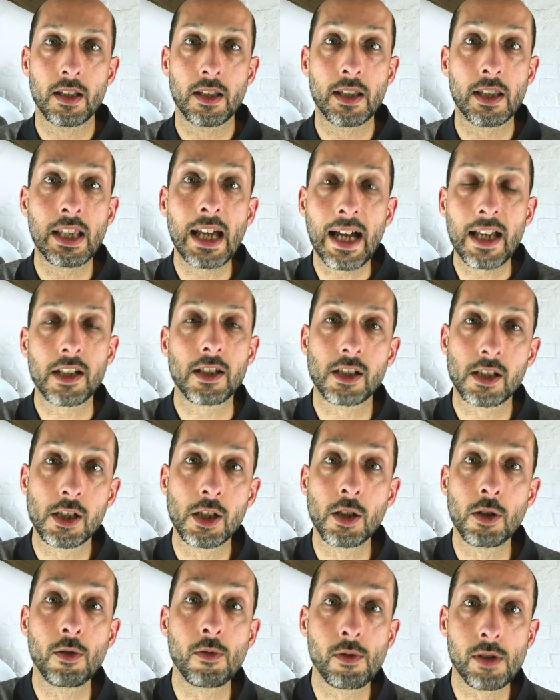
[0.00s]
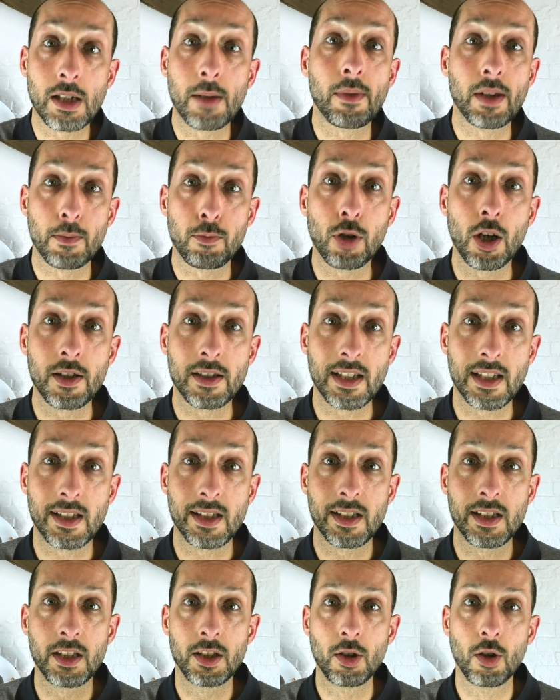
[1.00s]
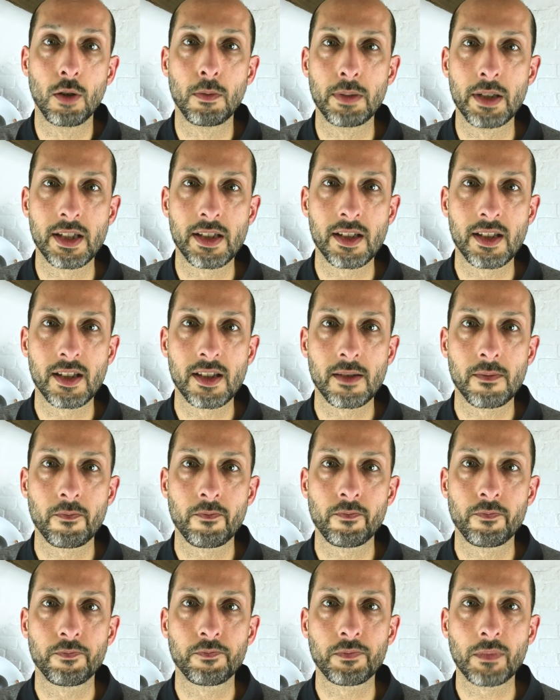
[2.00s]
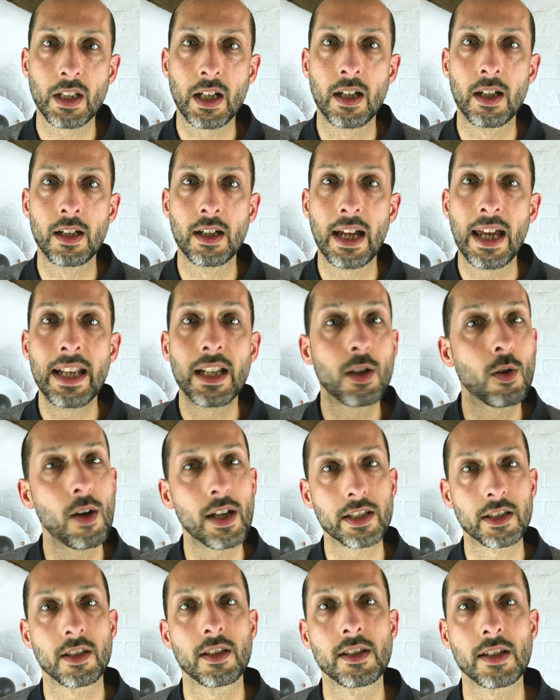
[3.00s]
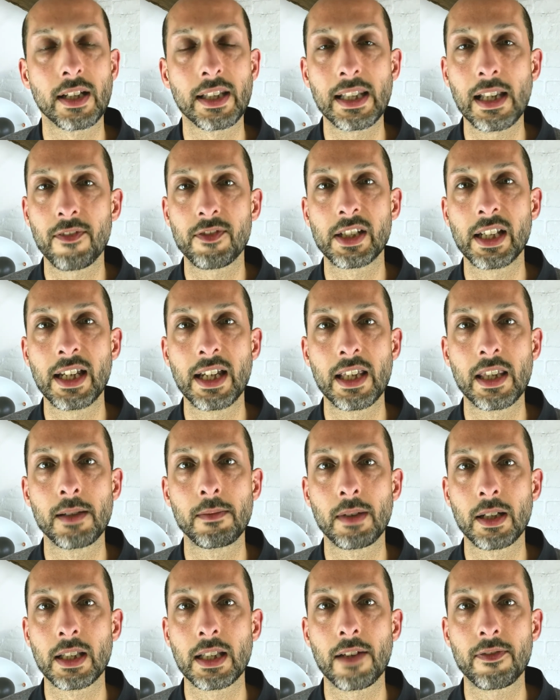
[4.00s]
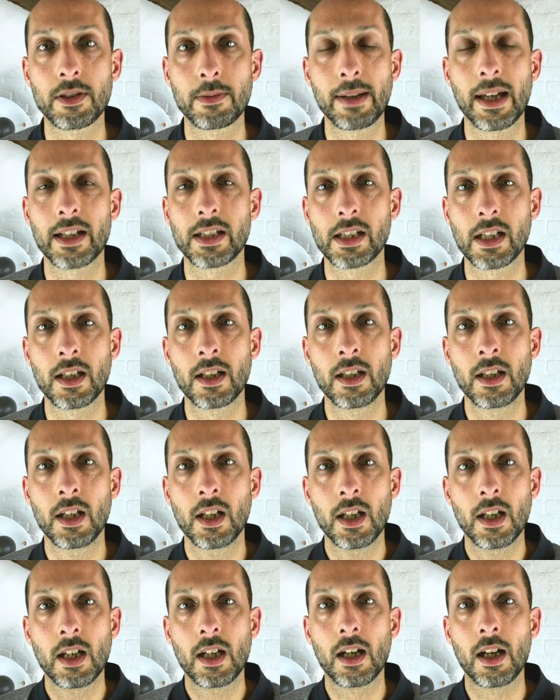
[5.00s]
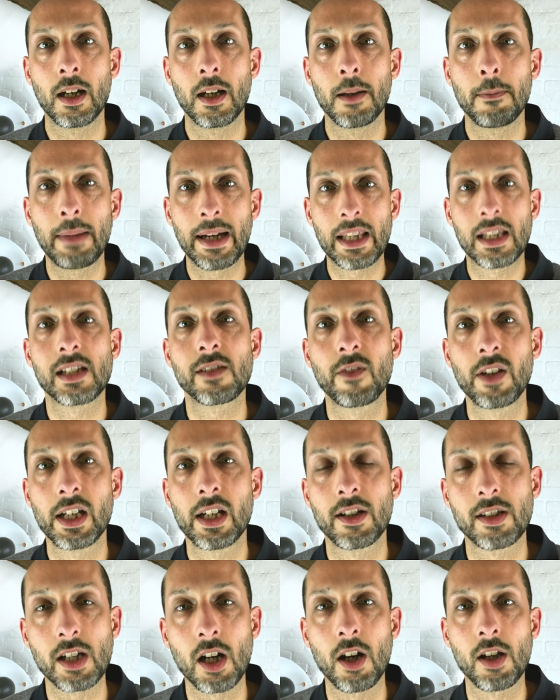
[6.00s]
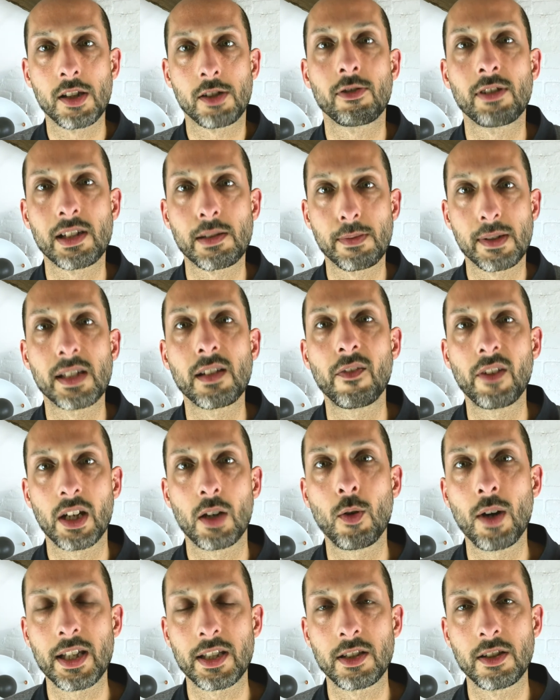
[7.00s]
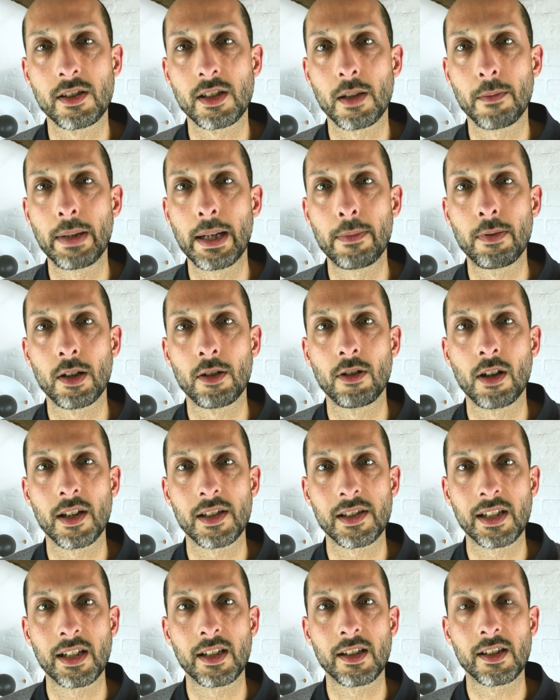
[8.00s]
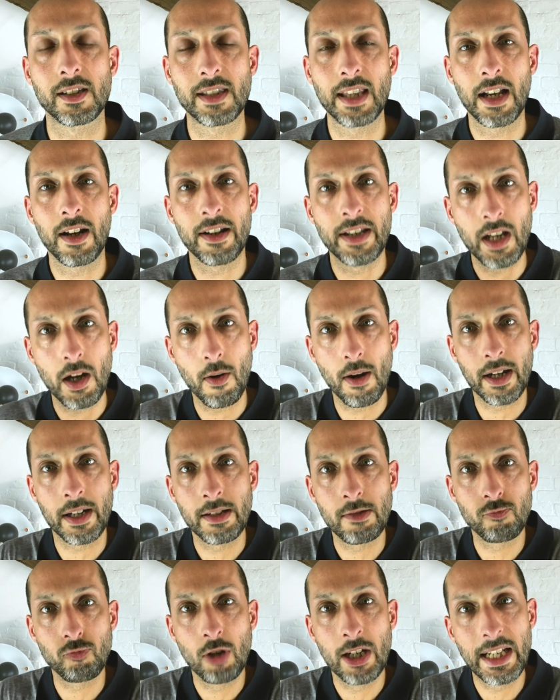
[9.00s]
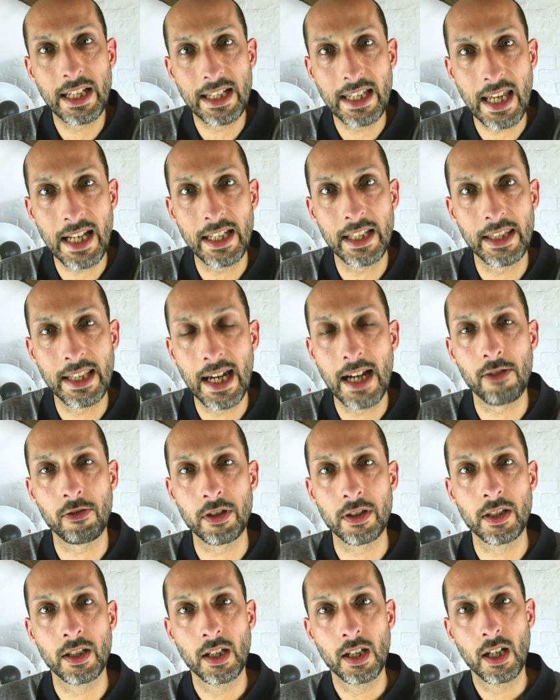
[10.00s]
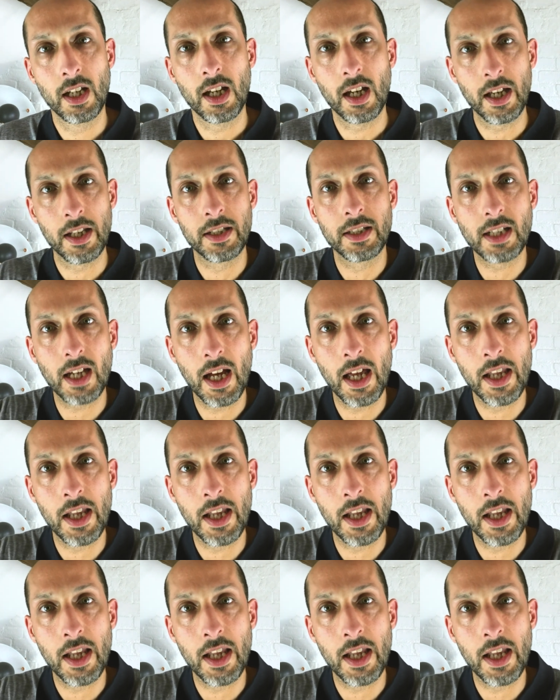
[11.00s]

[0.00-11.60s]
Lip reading: that to some of the processes in your business. Any questions, I'd love to hear them. I'd love to be able to make these videos answering specific questions that people are asking, because then I know I can really get in there and